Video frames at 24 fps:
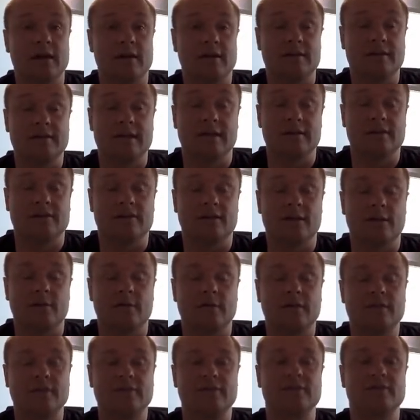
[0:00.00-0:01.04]
Telescope,
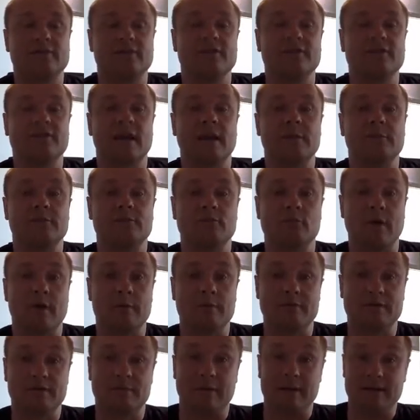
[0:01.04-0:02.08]
and this is the James Webb
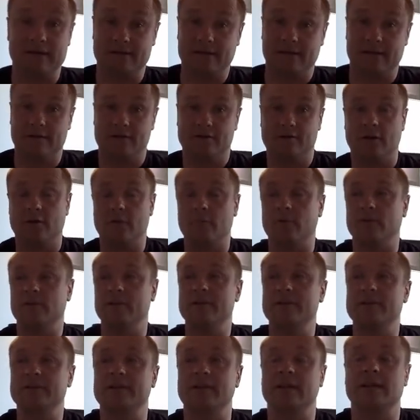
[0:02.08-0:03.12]
Space Telescope. And
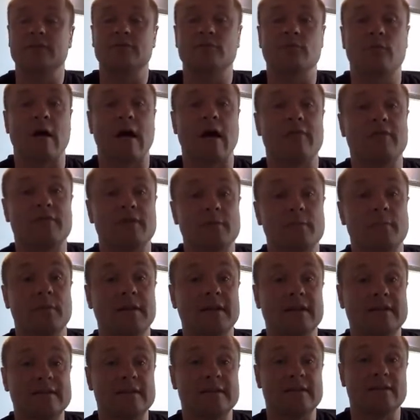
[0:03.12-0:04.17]
these things will have the
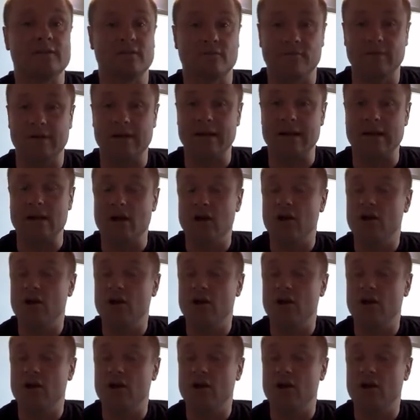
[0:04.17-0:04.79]
ability to really